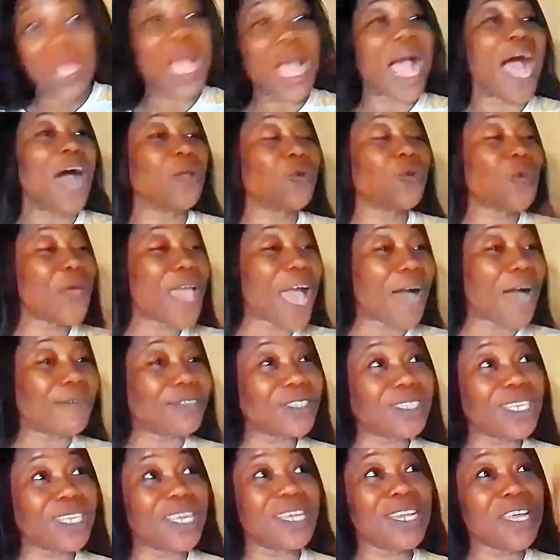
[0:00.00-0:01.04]
And we have
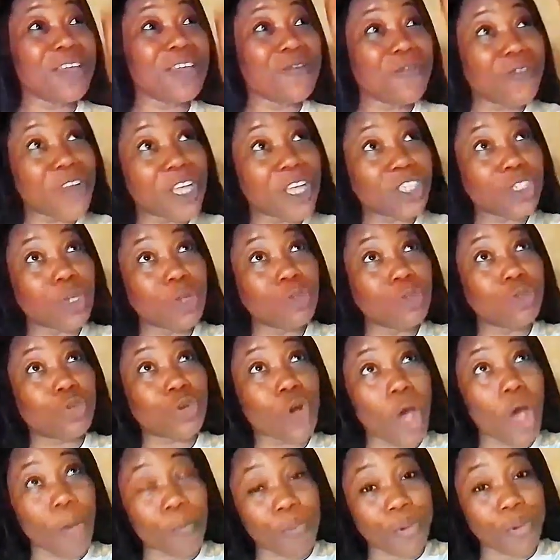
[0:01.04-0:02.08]
seen inflation
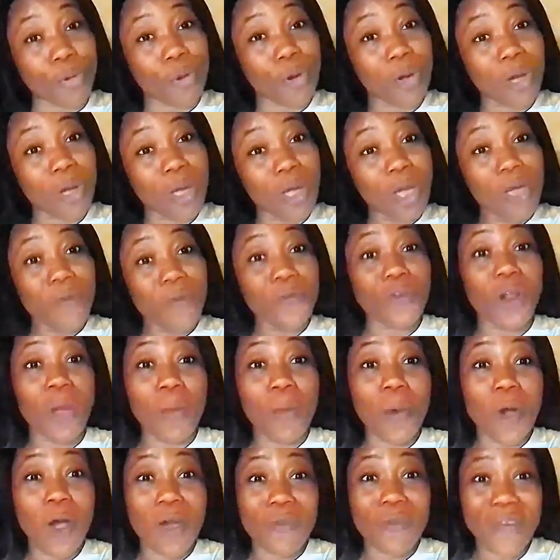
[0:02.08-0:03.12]
drop
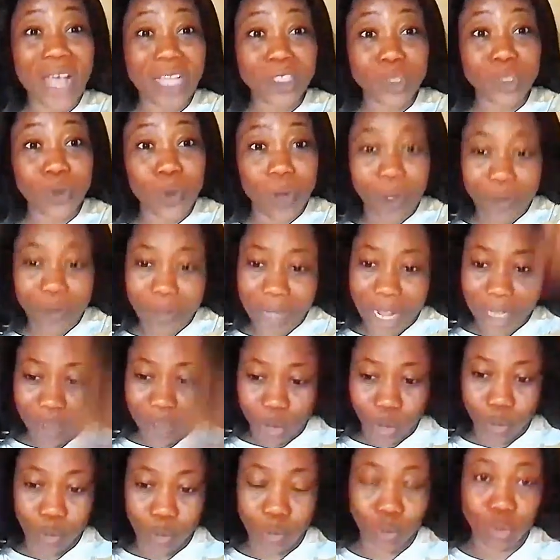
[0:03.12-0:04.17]
from over 200
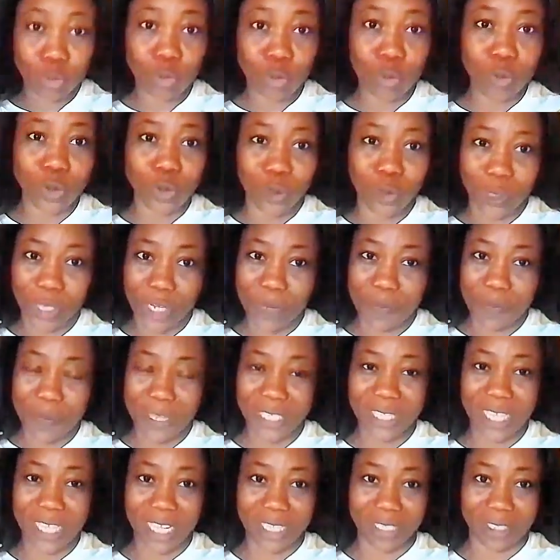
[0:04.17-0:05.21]
to 2 to
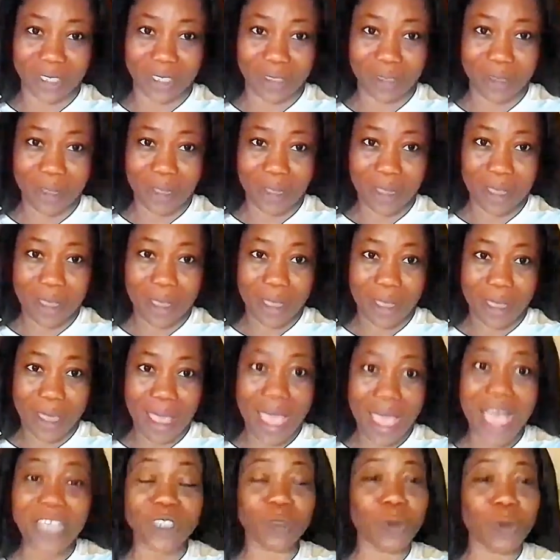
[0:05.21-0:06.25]
3%,
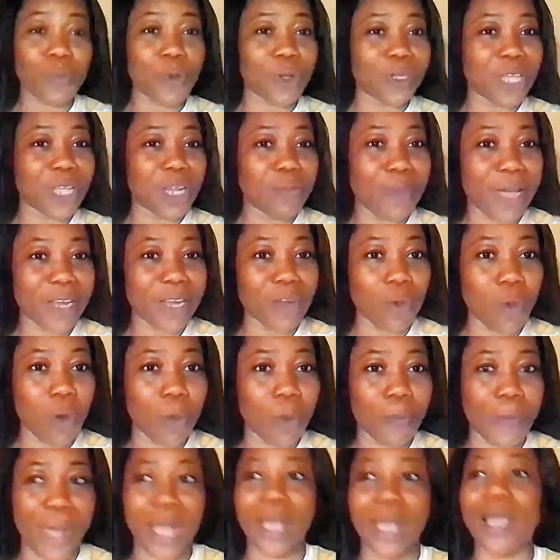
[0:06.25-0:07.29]
as reported by the
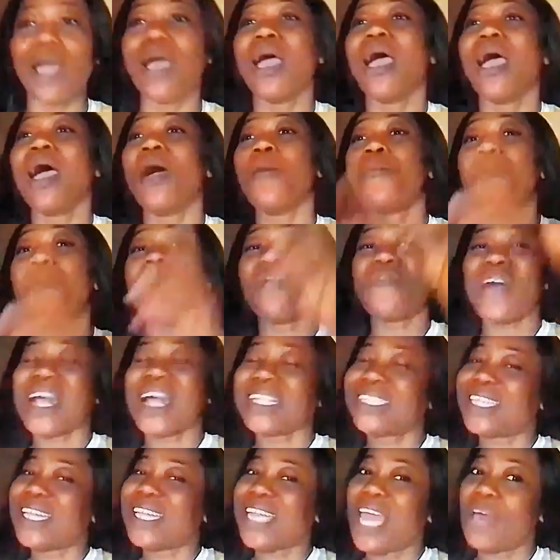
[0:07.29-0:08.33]
World Bank.
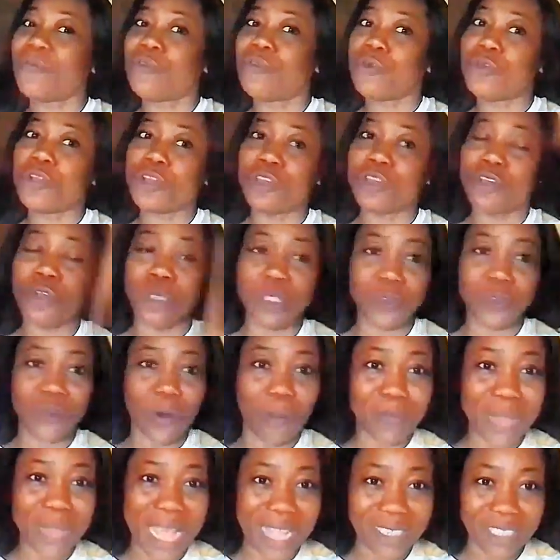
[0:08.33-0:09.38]
Poverty level reduced
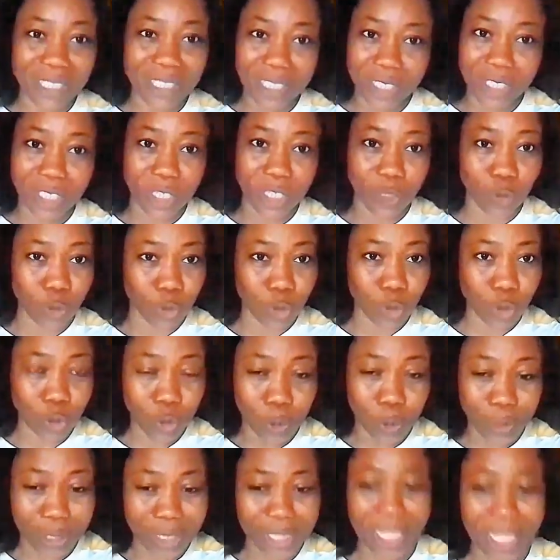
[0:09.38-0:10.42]
from this thing to
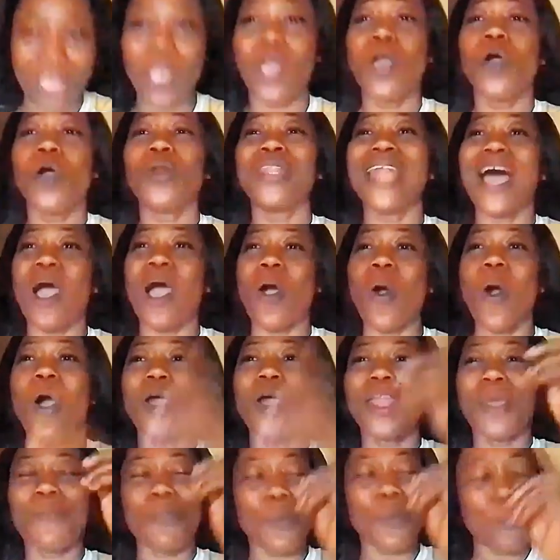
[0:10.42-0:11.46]
this thing. Now,
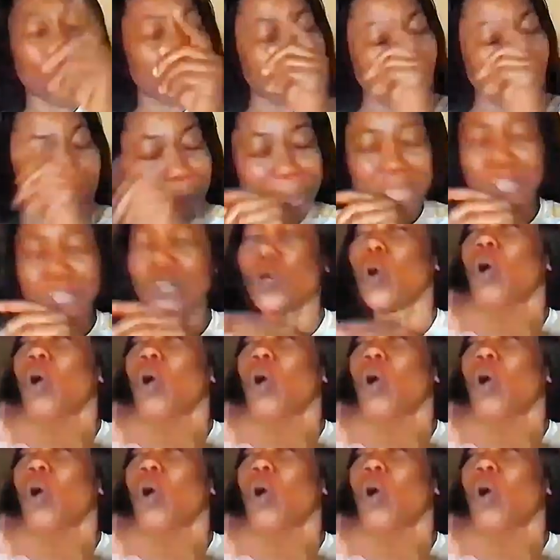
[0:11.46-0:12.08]
unemployment.